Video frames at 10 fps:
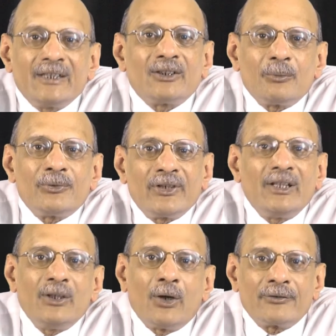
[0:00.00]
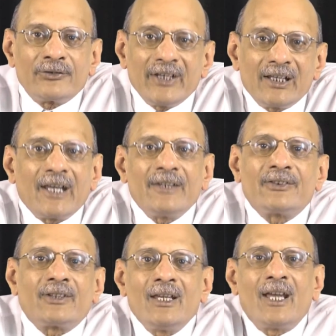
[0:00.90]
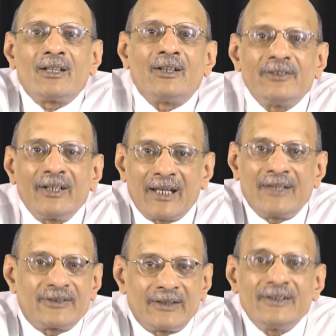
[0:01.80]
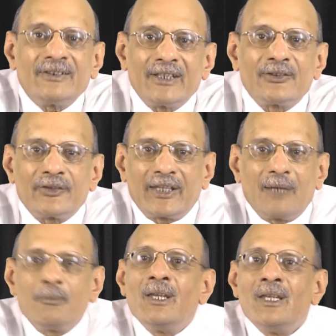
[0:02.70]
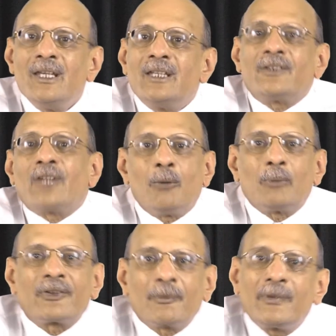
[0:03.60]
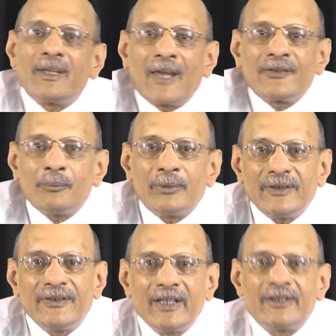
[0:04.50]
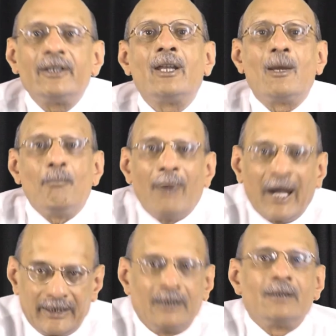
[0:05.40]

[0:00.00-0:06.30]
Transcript: in terms really of realized and unrealized at this stage of the game. It is how much something has appreciated by.